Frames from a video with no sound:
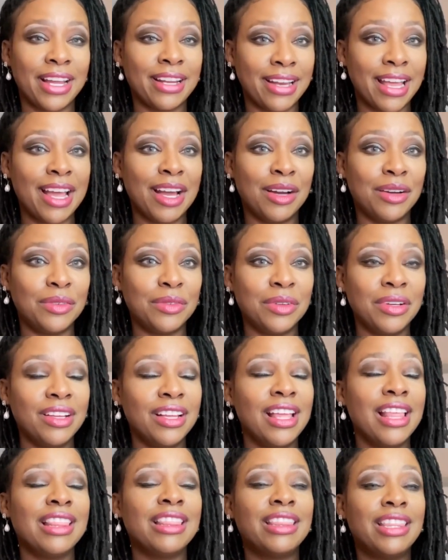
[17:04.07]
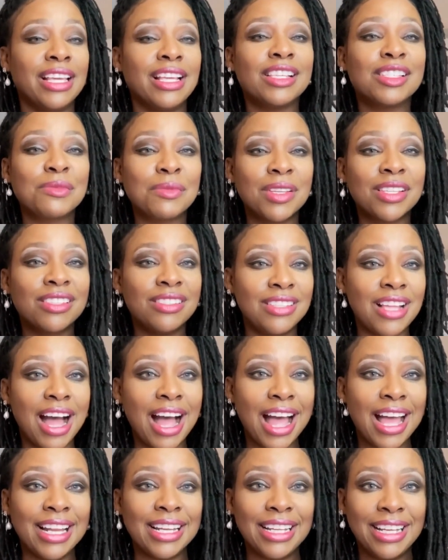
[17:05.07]
now, this was
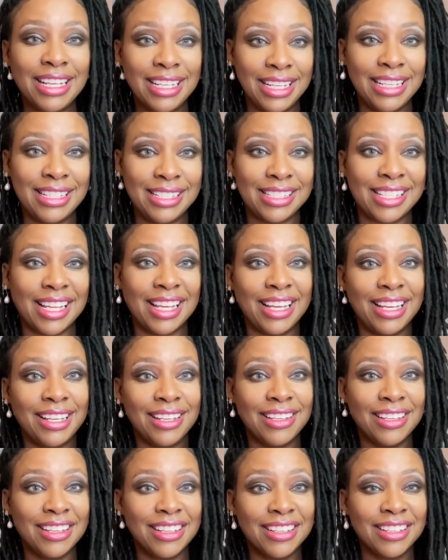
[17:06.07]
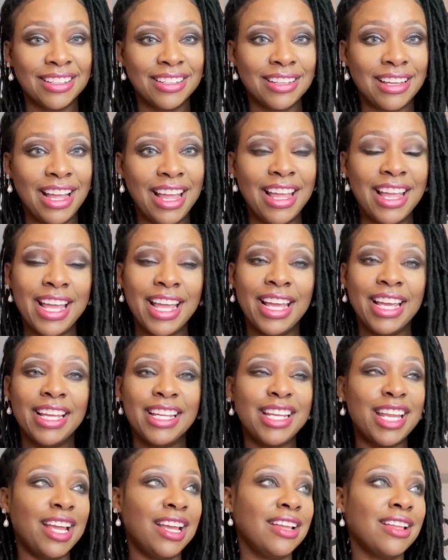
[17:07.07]
not easy.
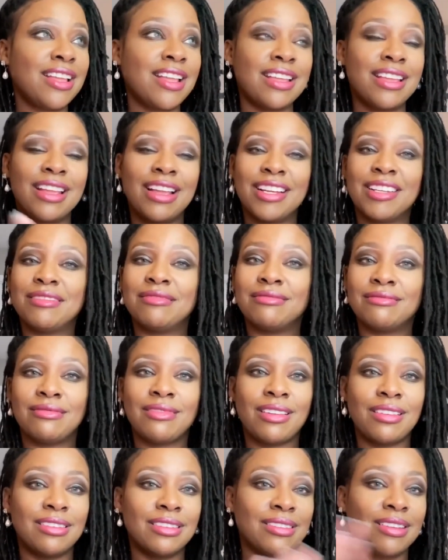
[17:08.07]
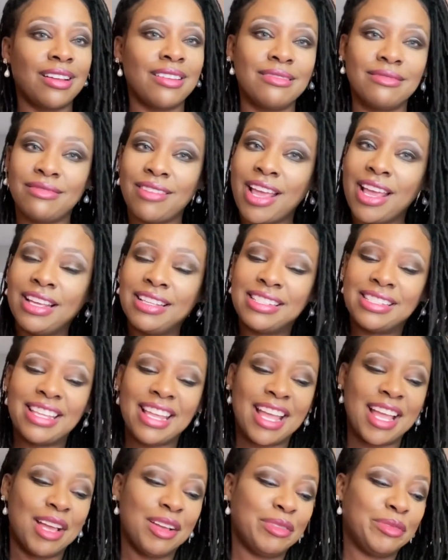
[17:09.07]
And hands
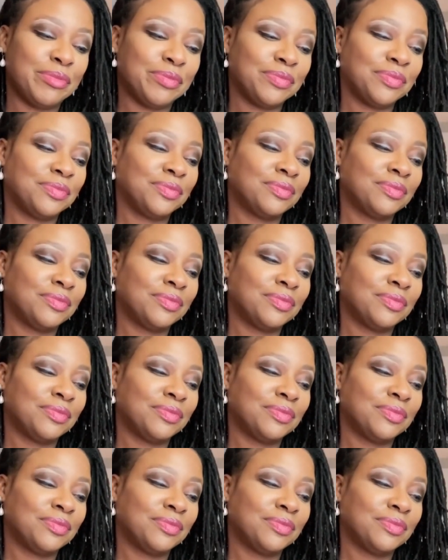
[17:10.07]
down,